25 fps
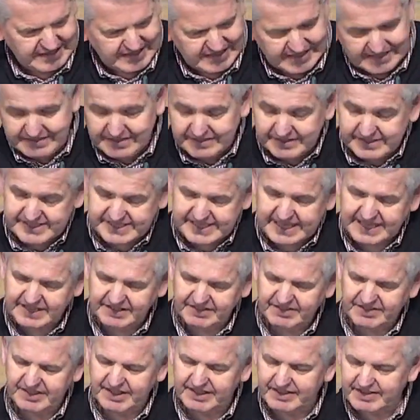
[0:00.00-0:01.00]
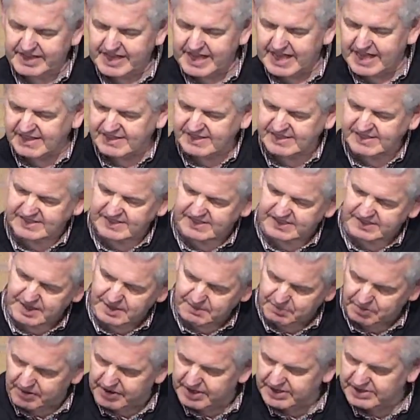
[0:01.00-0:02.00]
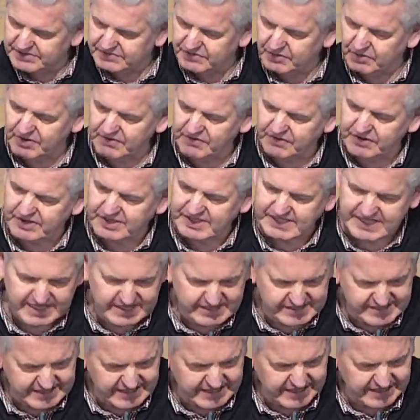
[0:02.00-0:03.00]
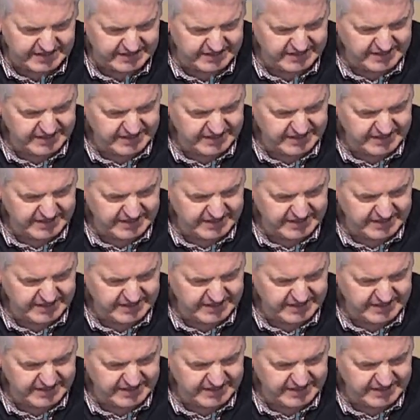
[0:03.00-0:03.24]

And then the second thing that he asks, he prays for in verse 18,